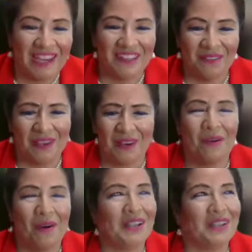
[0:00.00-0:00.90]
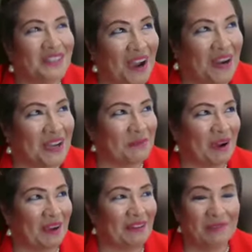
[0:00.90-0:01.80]
I'm like, "What are you talking
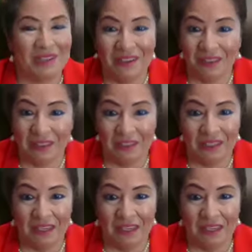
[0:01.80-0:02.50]
about?" And many of us